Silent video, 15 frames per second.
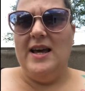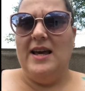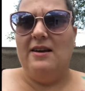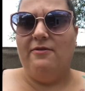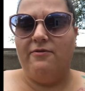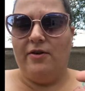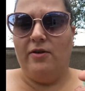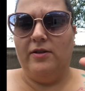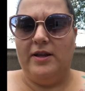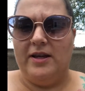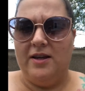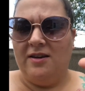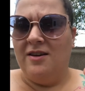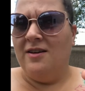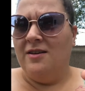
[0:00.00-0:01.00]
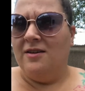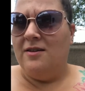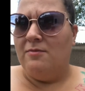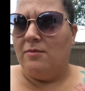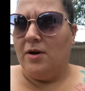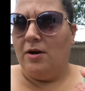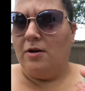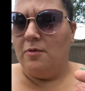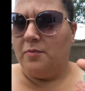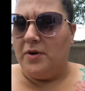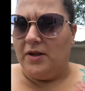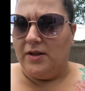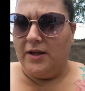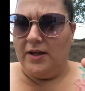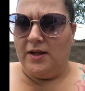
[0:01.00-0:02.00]
it felt like my
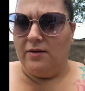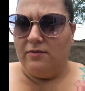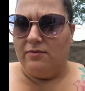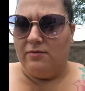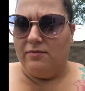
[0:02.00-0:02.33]
heartbeat, like it,